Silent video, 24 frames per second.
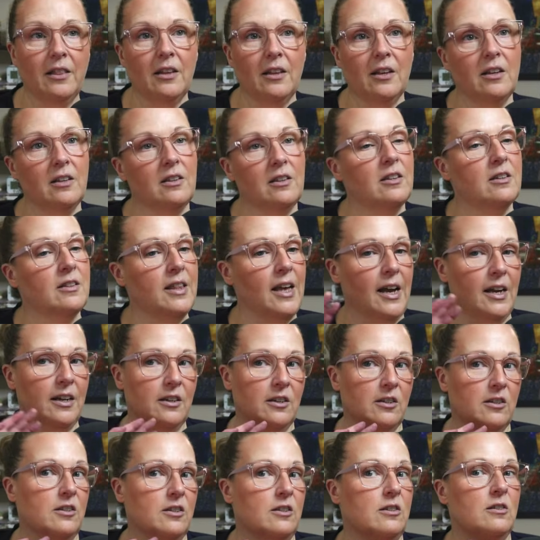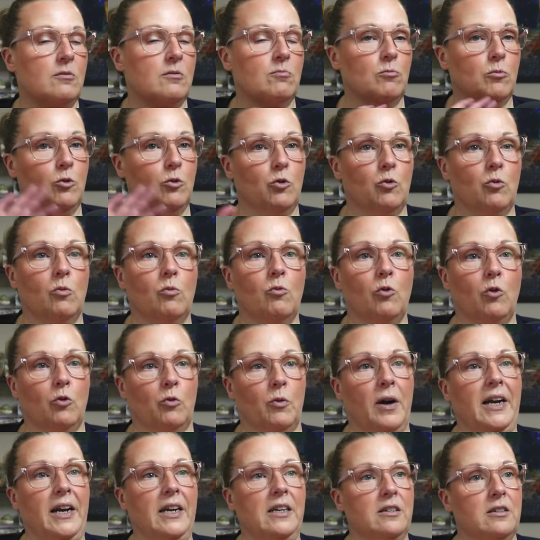think that that is
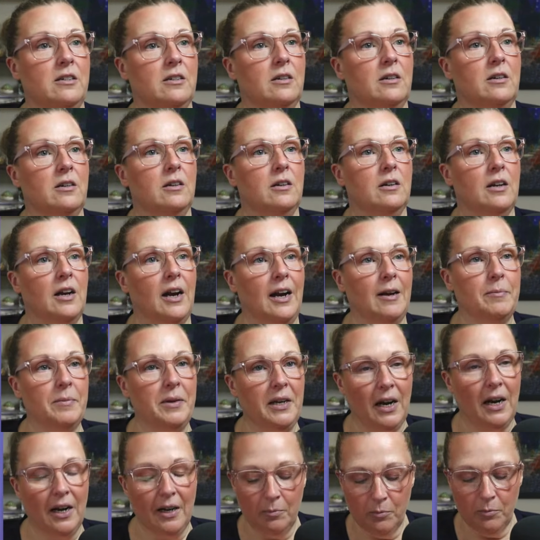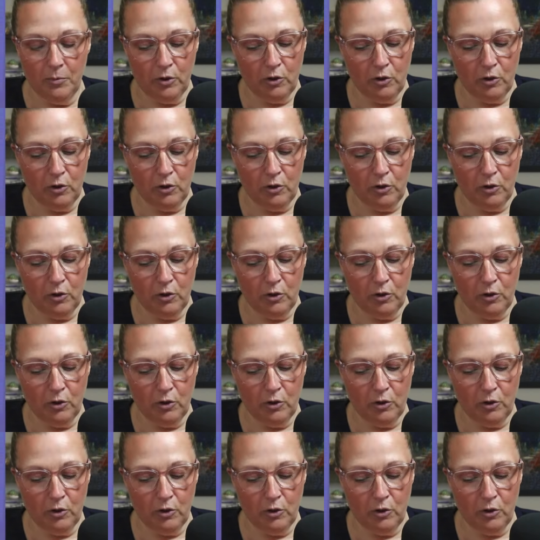great. I mean, I'm